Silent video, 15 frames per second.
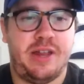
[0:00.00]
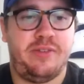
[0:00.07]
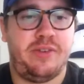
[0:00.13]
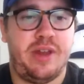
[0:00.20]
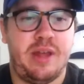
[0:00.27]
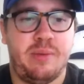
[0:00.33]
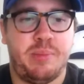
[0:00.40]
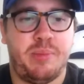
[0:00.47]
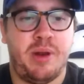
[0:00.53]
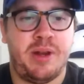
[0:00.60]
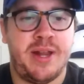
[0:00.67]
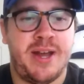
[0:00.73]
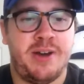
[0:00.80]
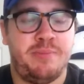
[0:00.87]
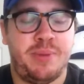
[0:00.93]
even name him right
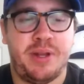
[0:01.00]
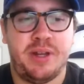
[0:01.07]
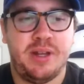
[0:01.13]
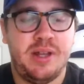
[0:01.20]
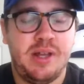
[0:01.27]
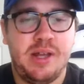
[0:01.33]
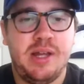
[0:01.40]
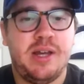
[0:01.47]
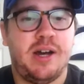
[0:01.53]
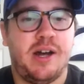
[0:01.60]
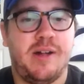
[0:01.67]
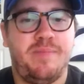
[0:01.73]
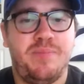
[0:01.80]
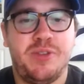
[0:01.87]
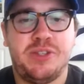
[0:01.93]
now. But
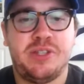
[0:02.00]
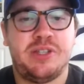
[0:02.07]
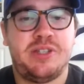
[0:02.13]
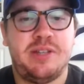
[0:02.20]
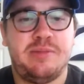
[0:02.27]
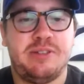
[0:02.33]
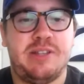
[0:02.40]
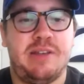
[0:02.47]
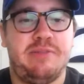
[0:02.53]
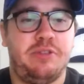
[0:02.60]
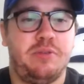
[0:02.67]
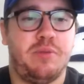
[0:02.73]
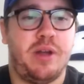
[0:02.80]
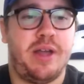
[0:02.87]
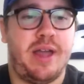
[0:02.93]
this is a team that's heavily
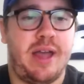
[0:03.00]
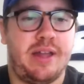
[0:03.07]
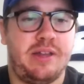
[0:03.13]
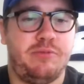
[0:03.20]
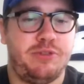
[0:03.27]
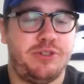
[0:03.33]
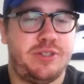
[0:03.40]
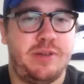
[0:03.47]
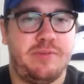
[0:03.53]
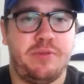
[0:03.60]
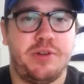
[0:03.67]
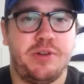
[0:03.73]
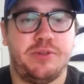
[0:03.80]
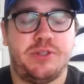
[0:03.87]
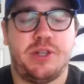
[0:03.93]
right-handed, which
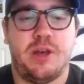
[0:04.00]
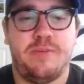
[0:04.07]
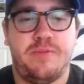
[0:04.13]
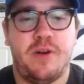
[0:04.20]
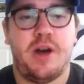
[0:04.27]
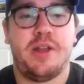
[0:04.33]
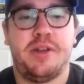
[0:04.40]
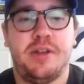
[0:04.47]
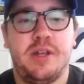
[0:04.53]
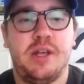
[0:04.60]
Severino is tough on.